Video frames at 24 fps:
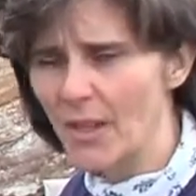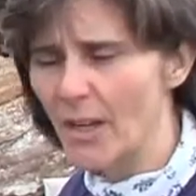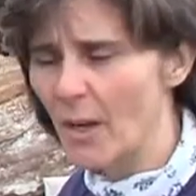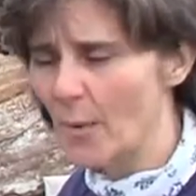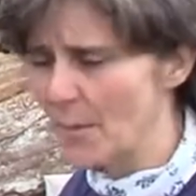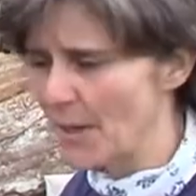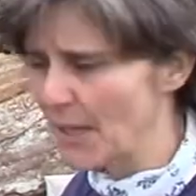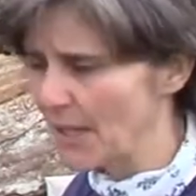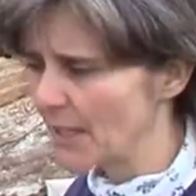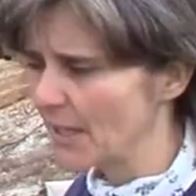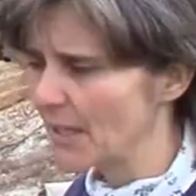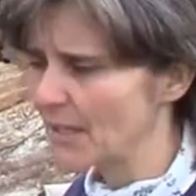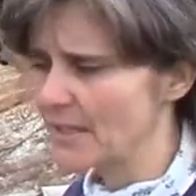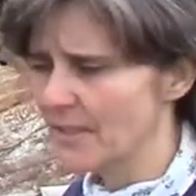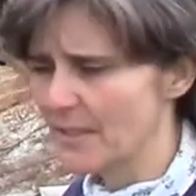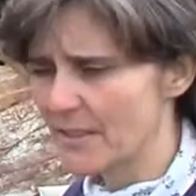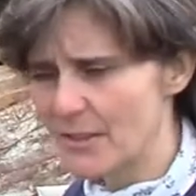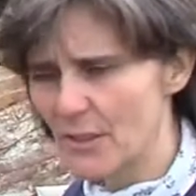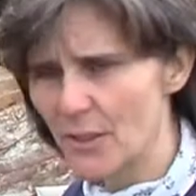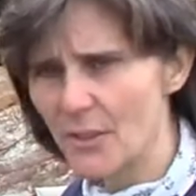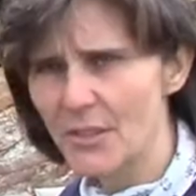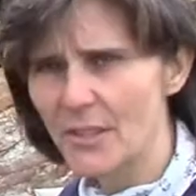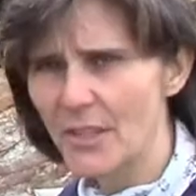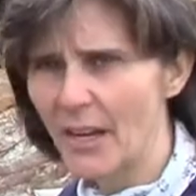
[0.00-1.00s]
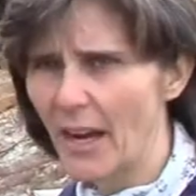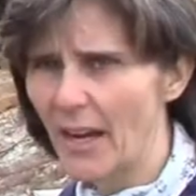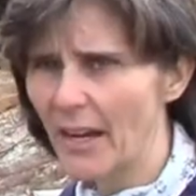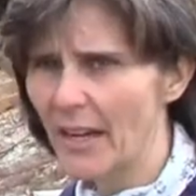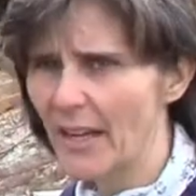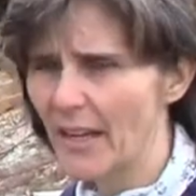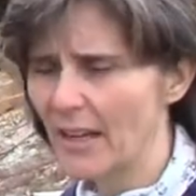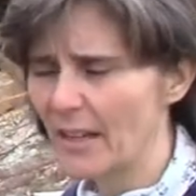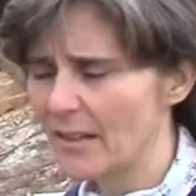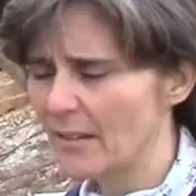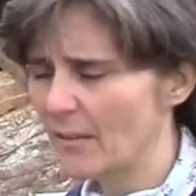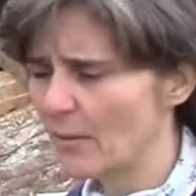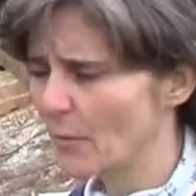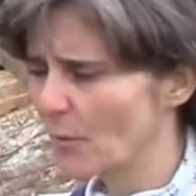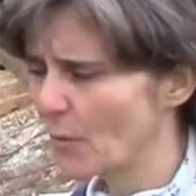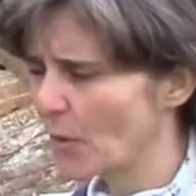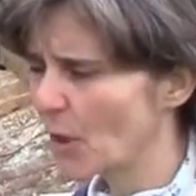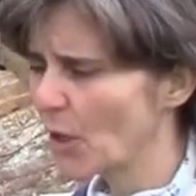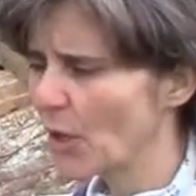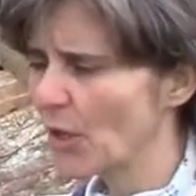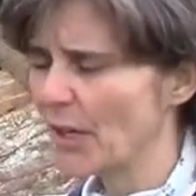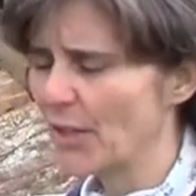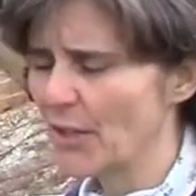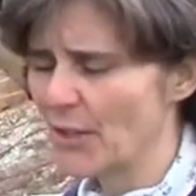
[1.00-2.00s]
I mean, it's just not going to
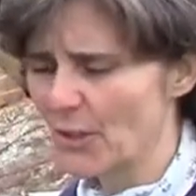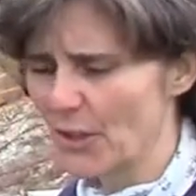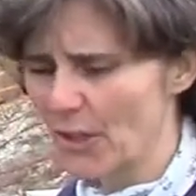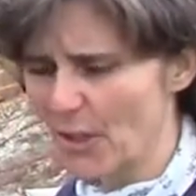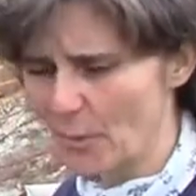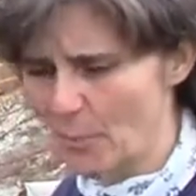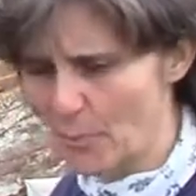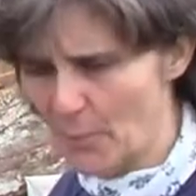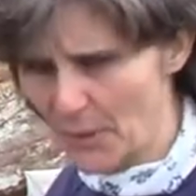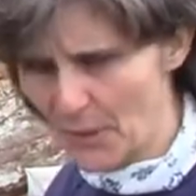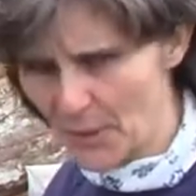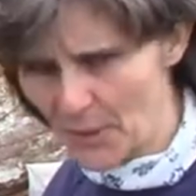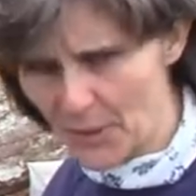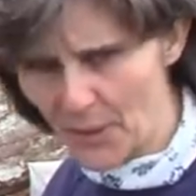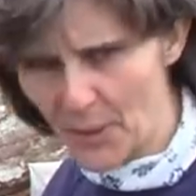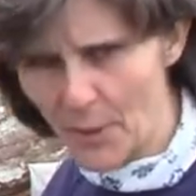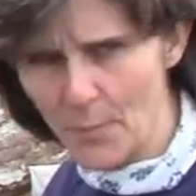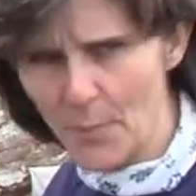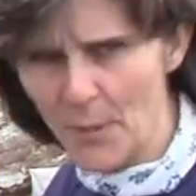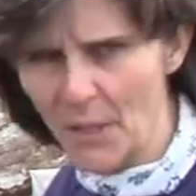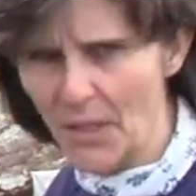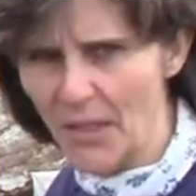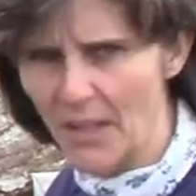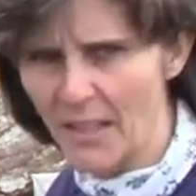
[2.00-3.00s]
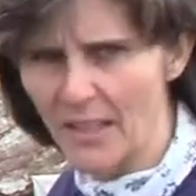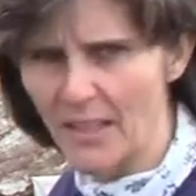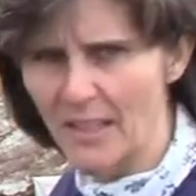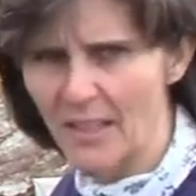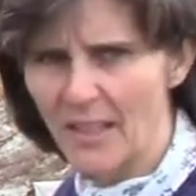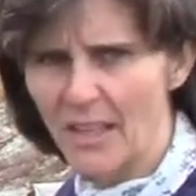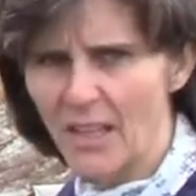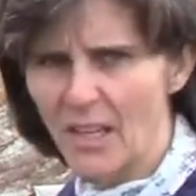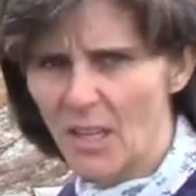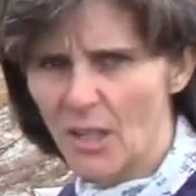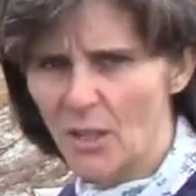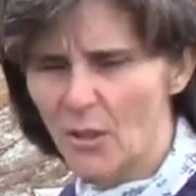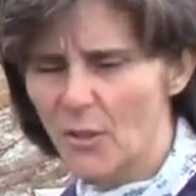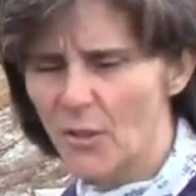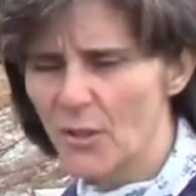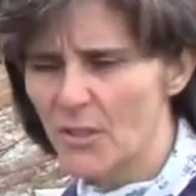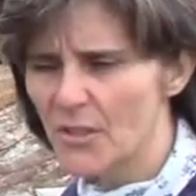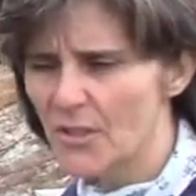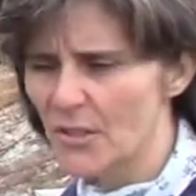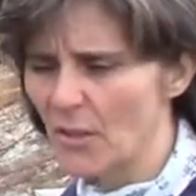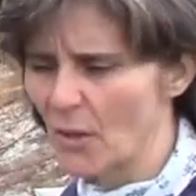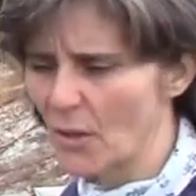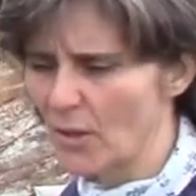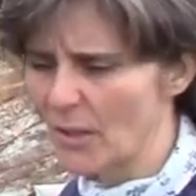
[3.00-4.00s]
work, and you're going to build up a lot of
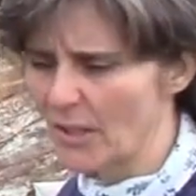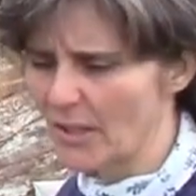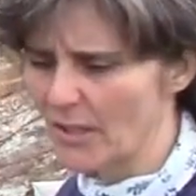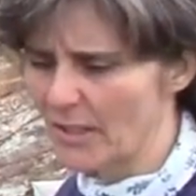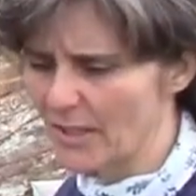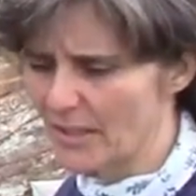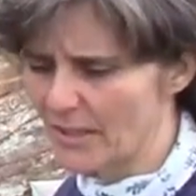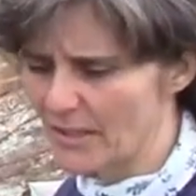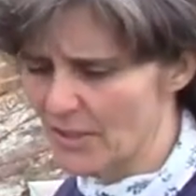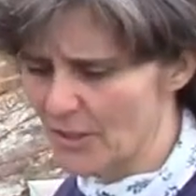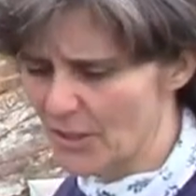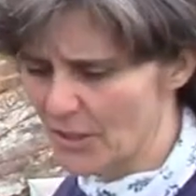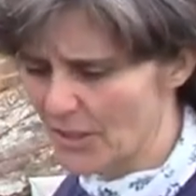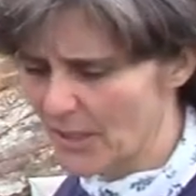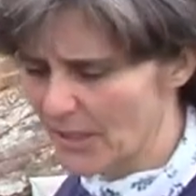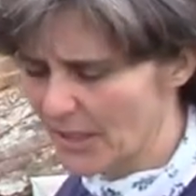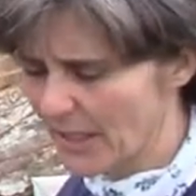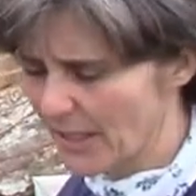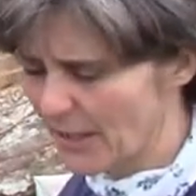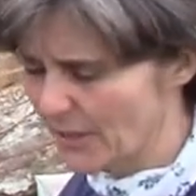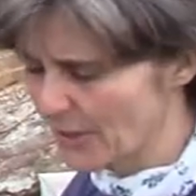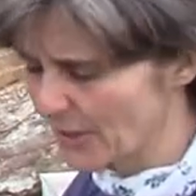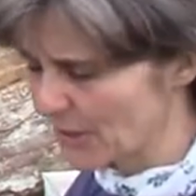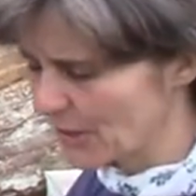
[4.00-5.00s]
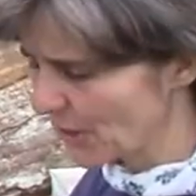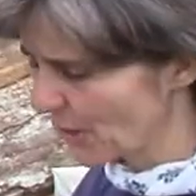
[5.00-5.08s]
creosote and junk in your